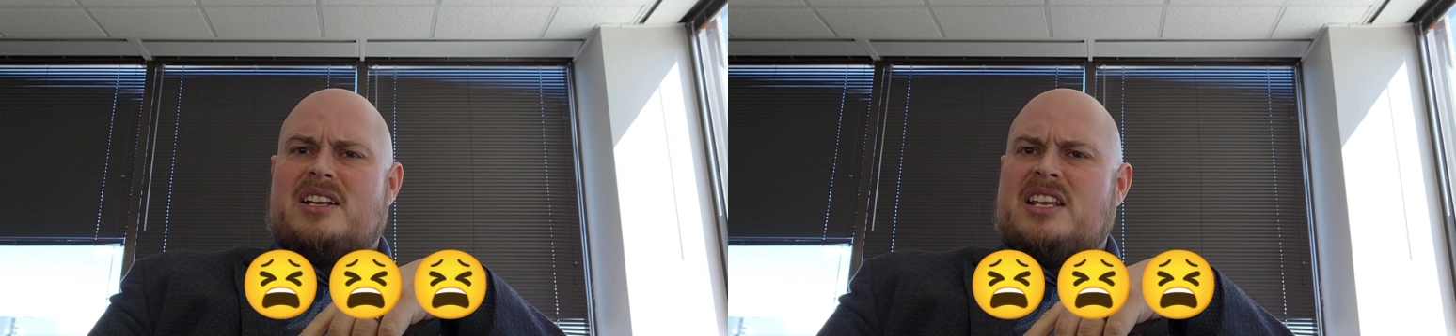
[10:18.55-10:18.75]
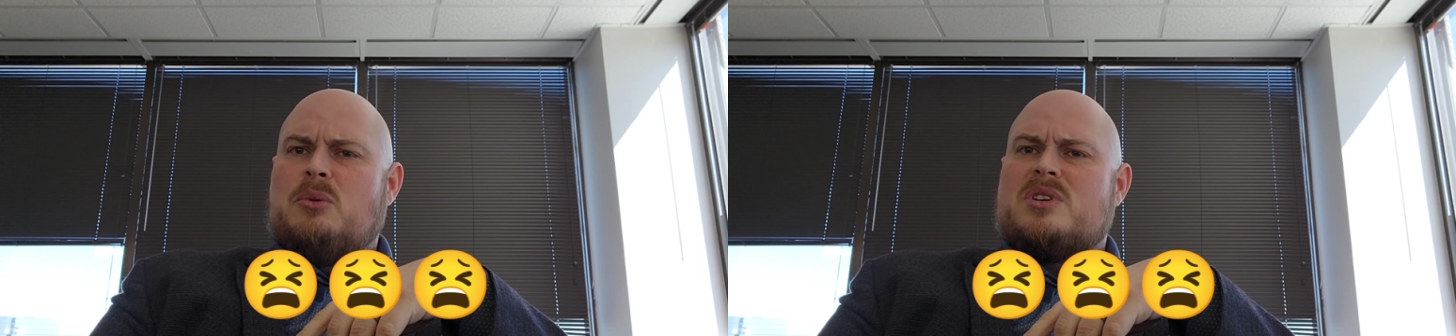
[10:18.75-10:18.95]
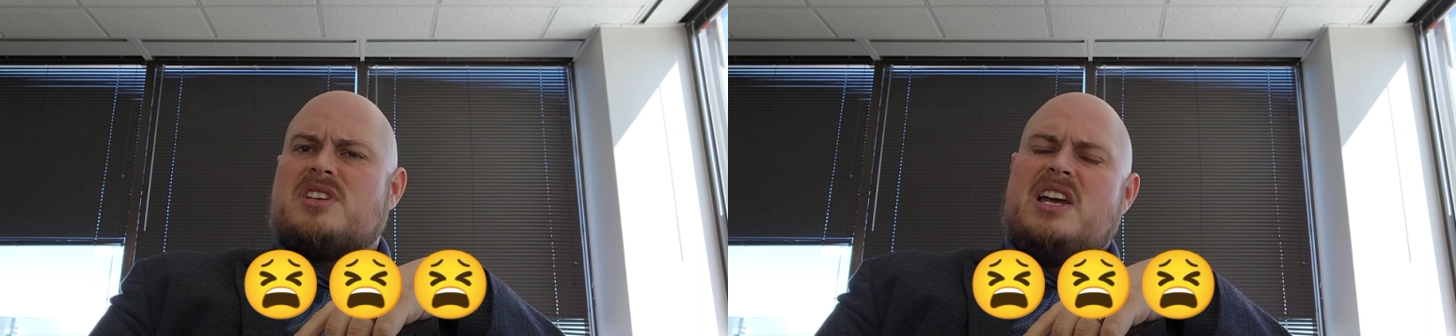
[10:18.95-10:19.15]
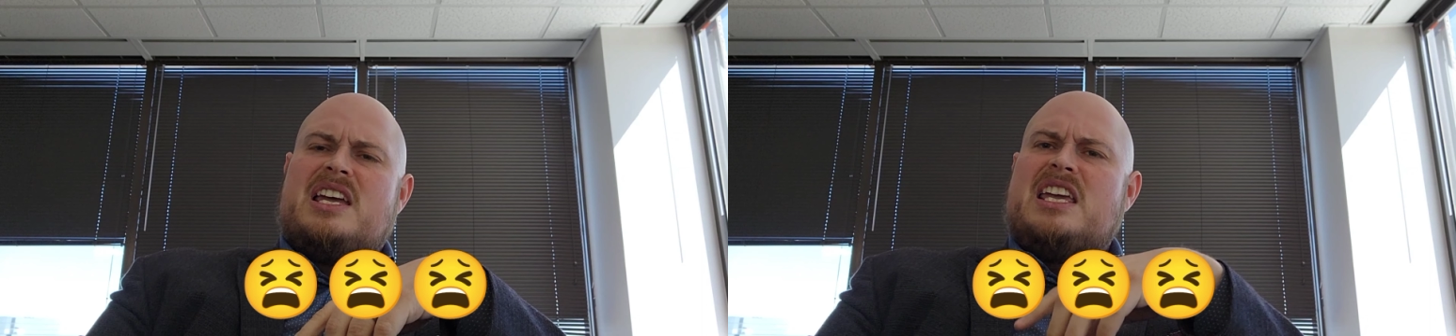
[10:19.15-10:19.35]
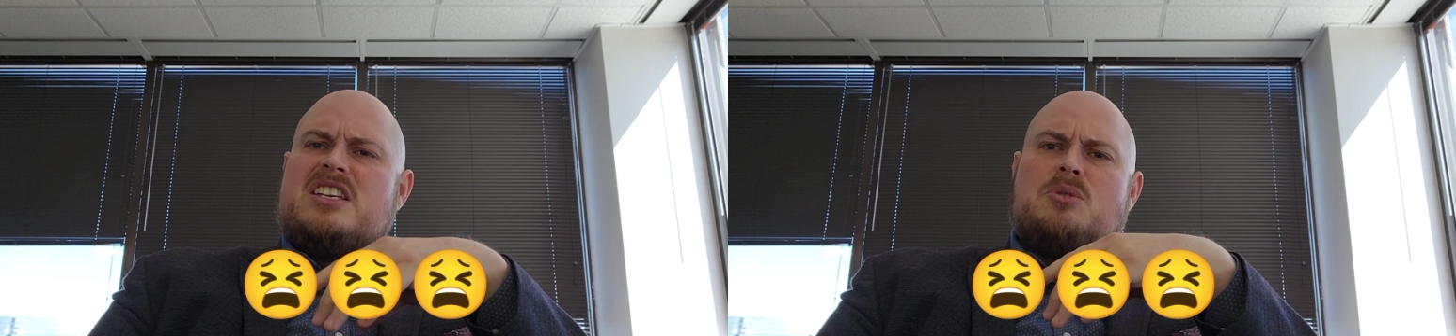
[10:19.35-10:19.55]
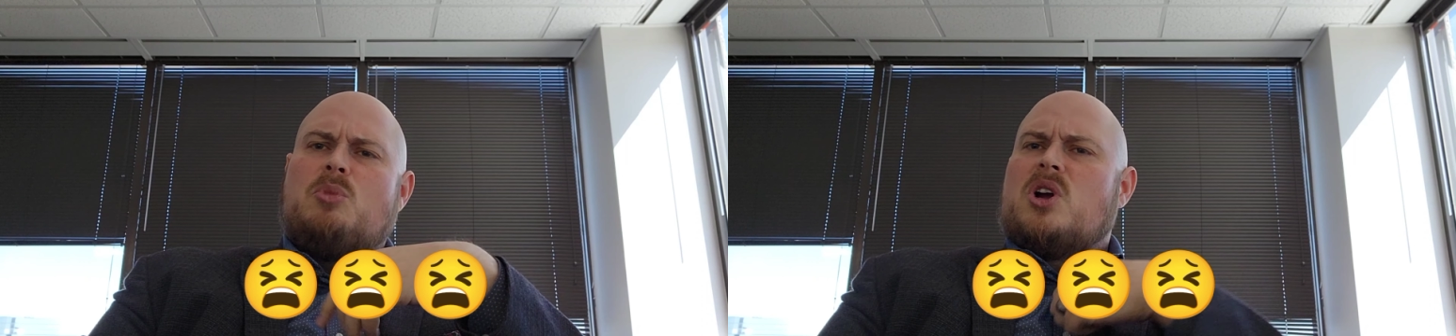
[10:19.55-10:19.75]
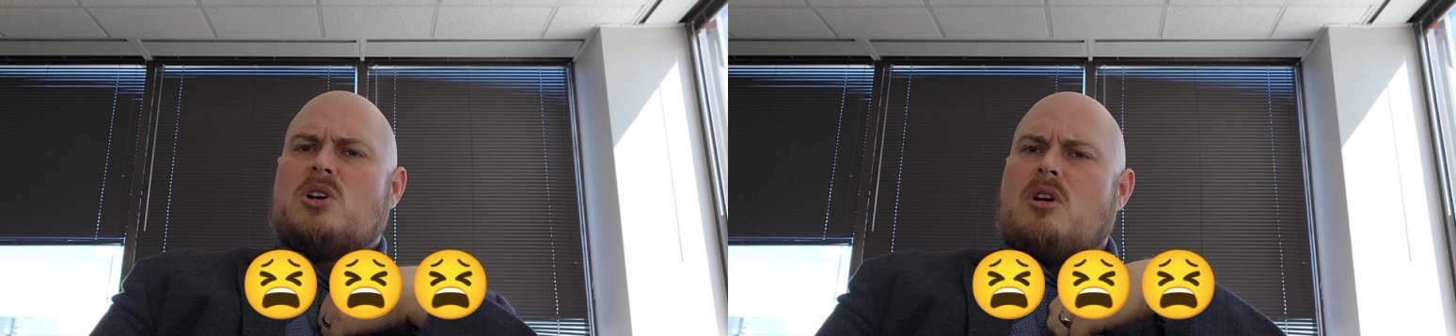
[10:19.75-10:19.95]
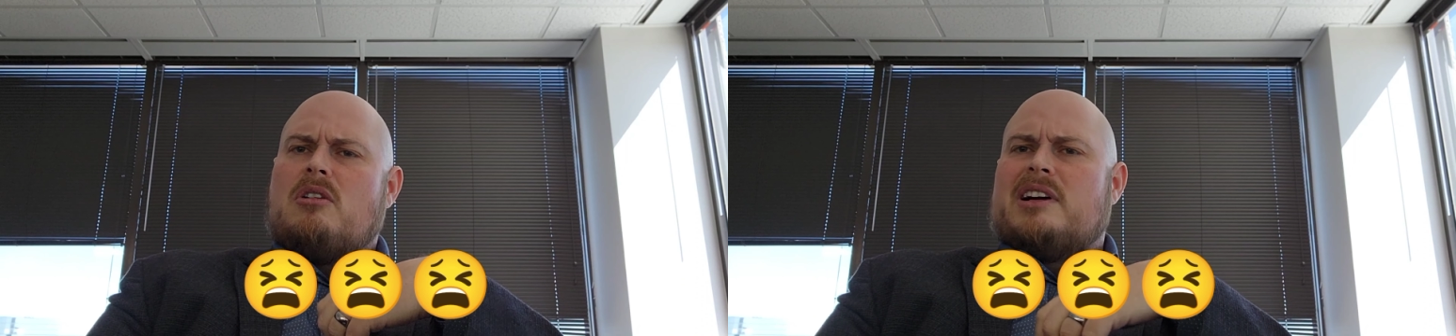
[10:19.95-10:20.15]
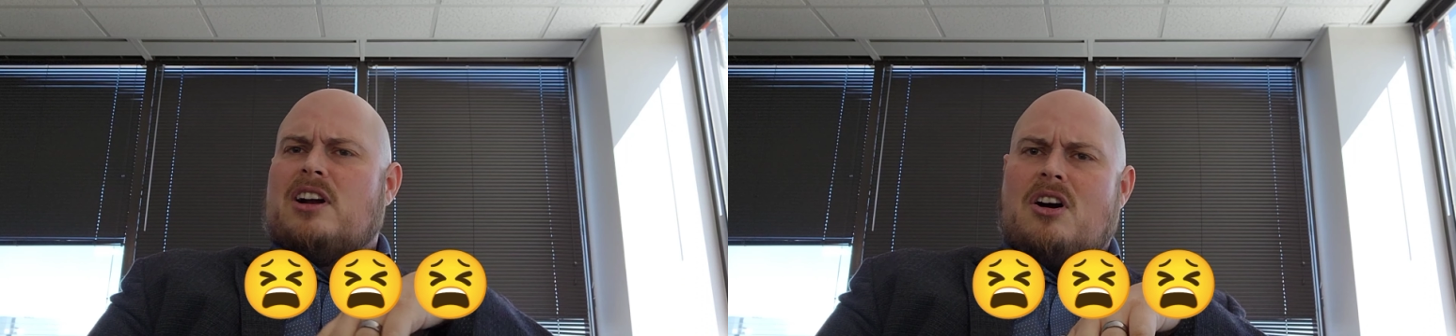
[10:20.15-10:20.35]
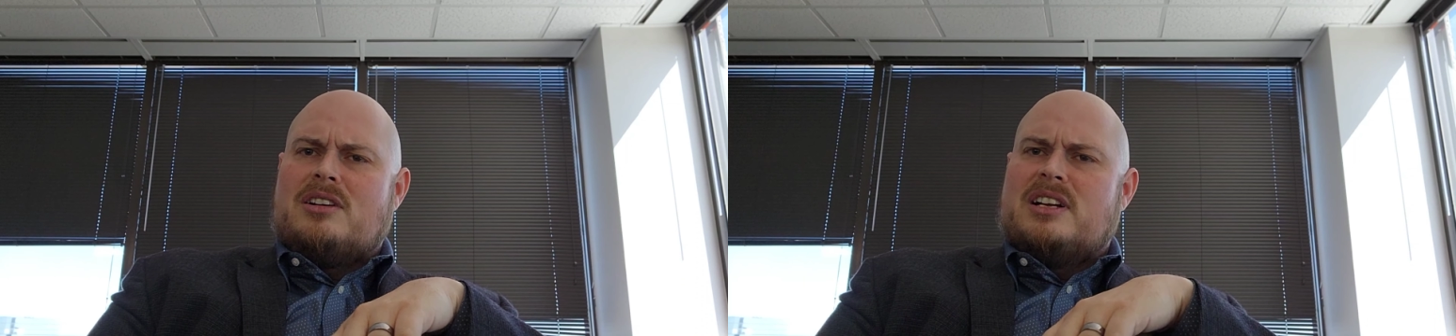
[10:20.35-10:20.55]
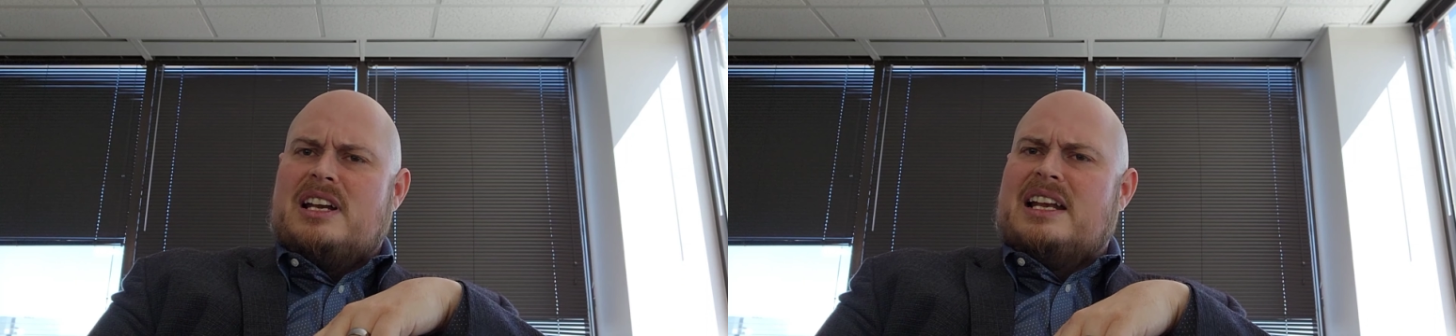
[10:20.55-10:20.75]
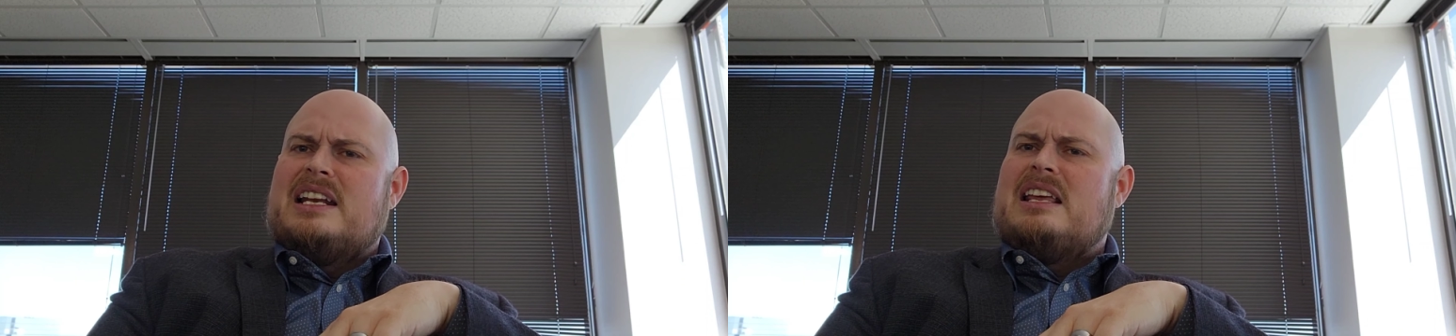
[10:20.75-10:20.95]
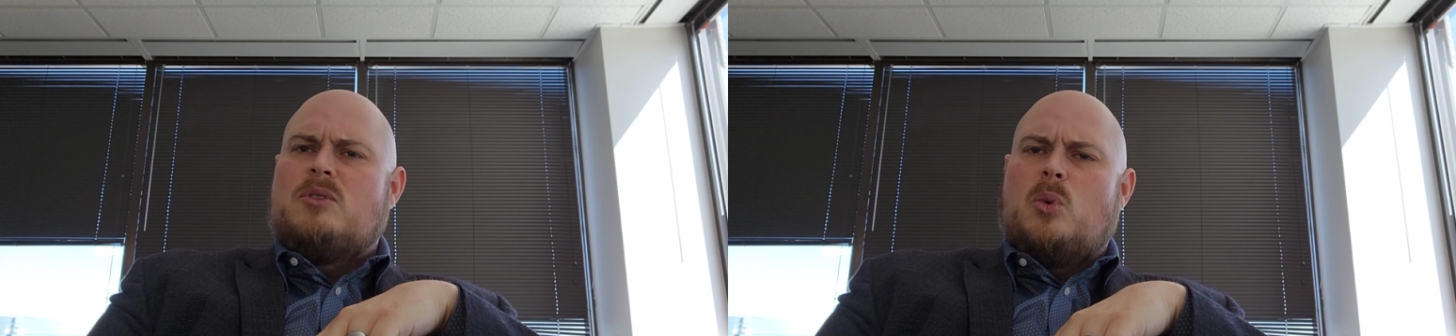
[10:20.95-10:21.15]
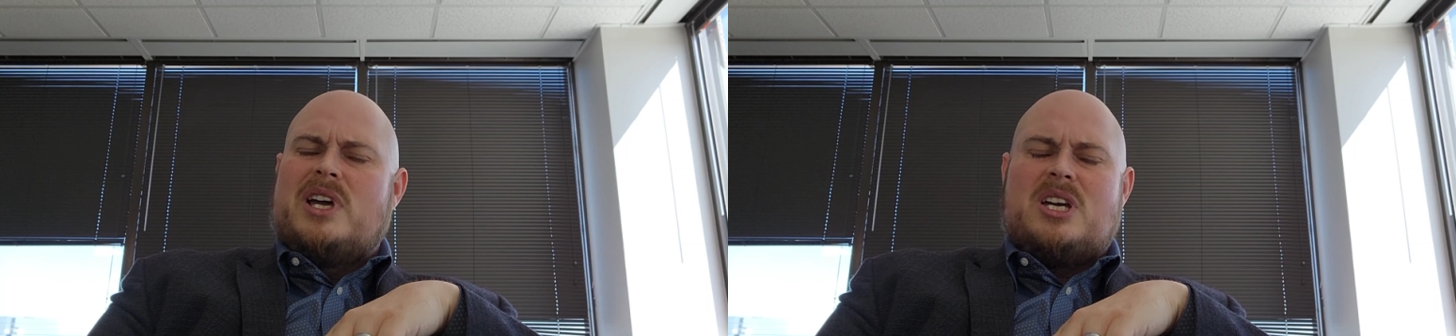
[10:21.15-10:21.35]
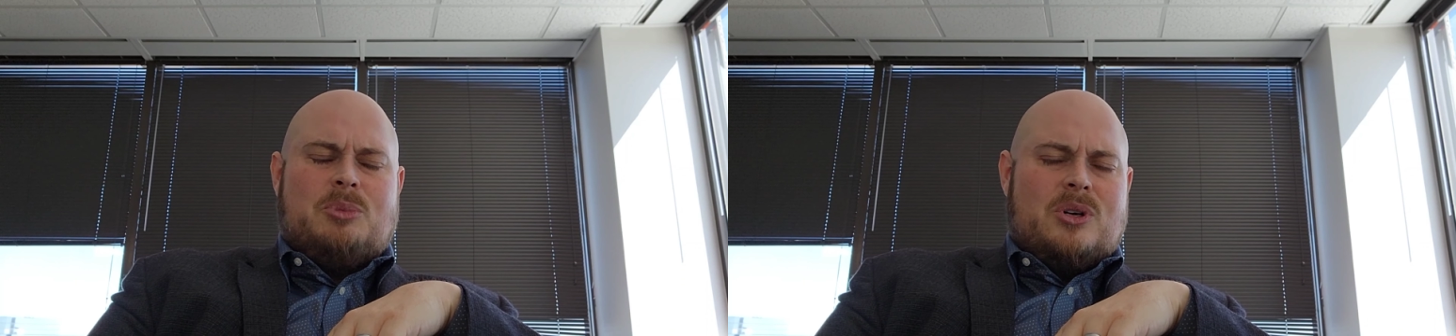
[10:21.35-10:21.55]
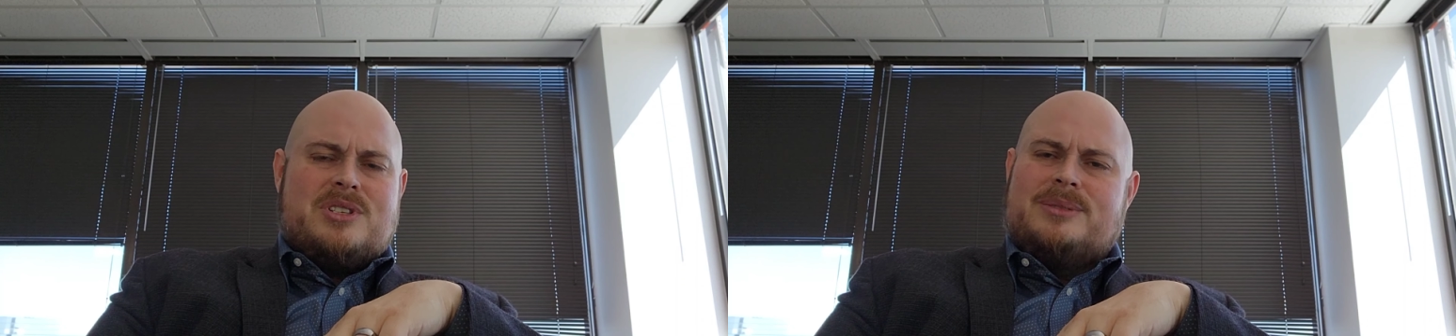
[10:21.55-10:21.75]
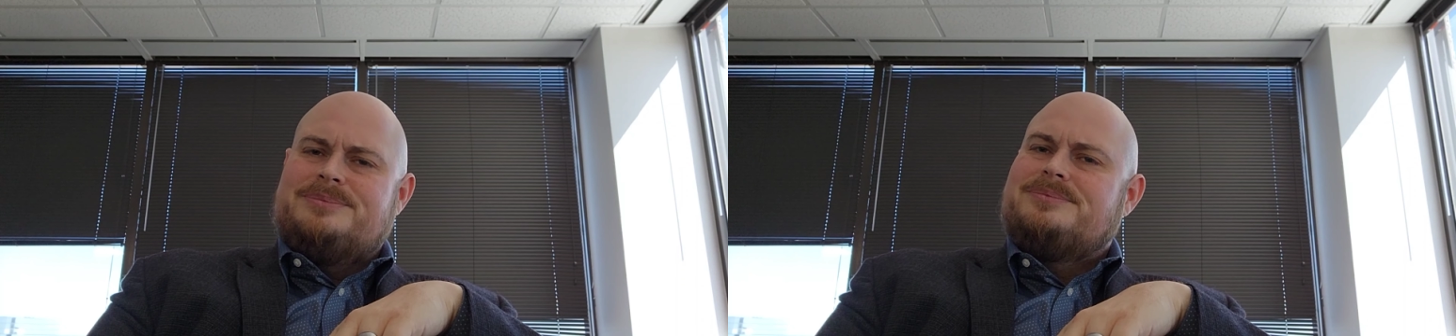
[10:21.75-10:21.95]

and he is a murderer at heart and an evil, wicked person.